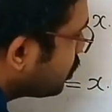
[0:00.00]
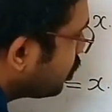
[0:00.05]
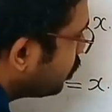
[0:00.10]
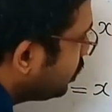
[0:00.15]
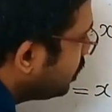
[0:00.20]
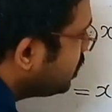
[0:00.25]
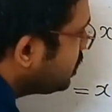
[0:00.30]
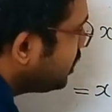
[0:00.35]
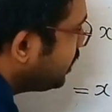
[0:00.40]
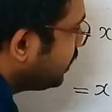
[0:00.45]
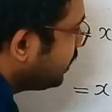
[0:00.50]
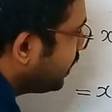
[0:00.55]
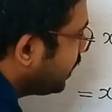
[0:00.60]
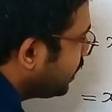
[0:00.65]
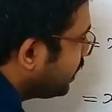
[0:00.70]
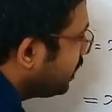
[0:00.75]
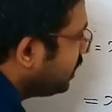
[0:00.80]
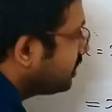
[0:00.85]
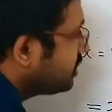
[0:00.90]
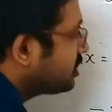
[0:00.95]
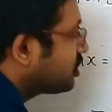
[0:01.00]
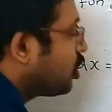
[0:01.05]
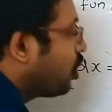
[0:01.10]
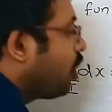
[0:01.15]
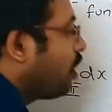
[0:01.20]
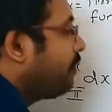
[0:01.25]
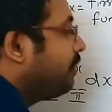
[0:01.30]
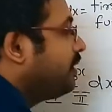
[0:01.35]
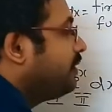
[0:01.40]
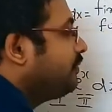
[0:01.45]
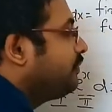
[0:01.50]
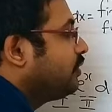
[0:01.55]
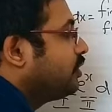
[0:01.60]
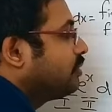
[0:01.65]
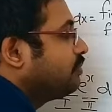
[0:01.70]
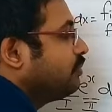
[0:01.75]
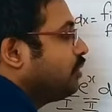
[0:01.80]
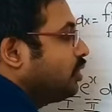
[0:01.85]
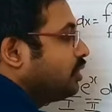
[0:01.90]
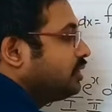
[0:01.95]
so this integral is common
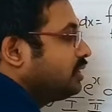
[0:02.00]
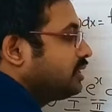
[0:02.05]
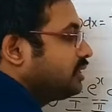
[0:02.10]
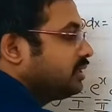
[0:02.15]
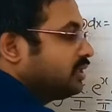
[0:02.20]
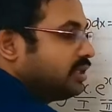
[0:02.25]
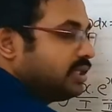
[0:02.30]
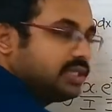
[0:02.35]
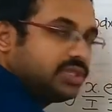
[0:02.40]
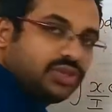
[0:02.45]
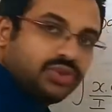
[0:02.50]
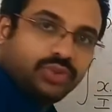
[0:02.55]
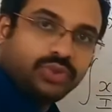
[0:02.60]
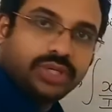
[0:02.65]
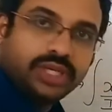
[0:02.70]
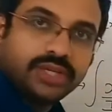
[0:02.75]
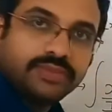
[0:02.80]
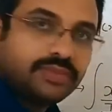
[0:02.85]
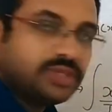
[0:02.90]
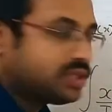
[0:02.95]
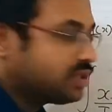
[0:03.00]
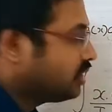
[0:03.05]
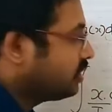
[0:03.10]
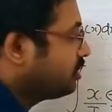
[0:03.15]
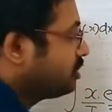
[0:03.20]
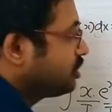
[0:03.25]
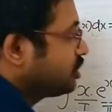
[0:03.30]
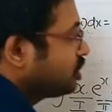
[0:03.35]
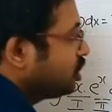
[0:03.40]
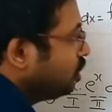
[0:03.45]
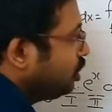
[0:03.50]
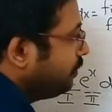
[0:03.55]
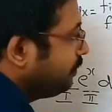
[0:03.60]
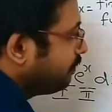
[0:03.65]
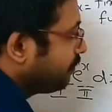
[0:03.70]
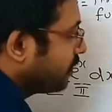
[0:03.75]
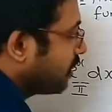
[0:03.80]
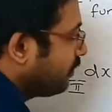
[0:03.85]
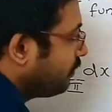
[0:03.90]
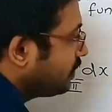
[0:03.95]
for both these two terms.
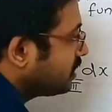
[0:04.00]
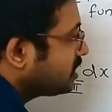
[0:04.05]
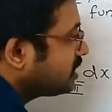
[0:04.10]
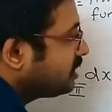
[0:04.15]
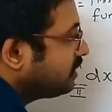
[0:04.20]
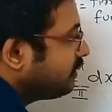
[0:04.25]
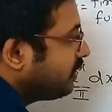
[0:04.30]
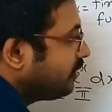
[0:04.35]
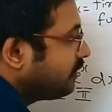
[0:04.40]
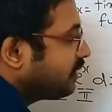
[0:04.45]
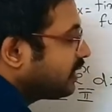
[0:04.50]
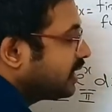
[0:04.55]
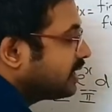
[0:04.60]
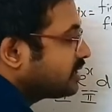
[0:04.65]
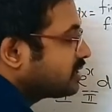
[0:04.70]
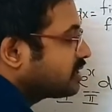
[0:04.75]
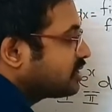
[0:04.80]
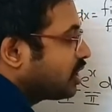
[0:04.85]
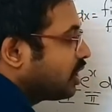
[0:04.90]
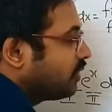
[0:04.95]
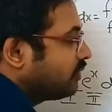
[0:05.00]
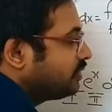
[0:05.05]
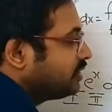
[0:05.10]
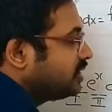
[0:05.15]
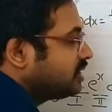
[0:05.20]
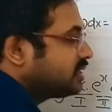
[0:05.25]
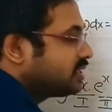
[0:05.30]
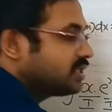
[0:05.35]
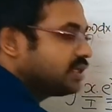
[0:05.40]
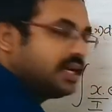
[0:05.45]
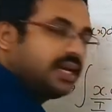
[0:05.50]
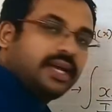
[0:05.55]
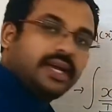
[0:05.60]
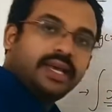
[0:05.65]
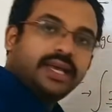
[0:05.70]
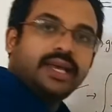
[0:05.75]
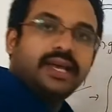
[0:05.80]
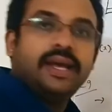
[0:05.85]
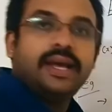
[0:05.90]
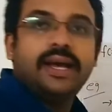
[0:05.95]
So first you can solve this
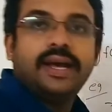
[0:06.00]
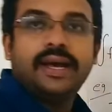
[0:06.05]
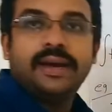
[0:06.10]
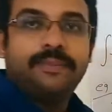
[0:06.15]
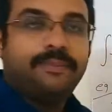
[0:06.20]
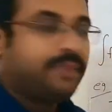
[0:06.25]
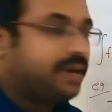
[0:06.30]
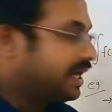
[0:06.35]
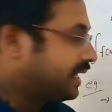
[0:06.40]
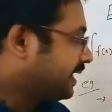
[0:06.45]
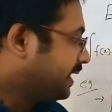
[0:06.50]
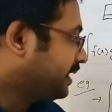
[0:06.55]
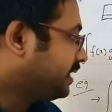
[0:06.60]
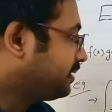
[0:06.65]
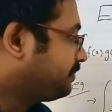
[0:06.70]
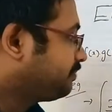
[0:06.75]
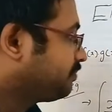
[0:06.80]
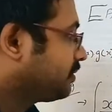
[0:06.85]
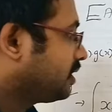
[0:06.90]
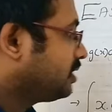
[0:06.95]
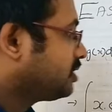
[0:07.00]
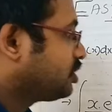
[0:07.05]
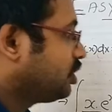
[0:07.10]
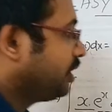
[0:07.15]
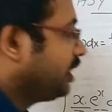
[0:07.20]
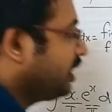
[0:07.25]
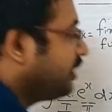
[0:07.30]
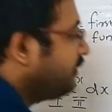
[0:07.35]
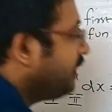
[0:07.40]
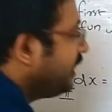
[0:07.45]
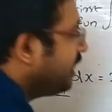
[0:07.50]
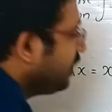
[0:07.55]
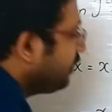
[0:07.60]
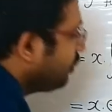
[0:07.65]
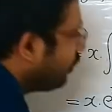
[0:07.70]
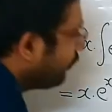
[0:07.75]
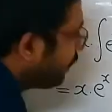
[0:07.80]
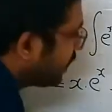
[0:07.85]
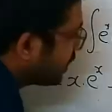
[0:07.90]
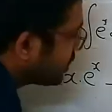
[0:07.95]
bracket. So derivative of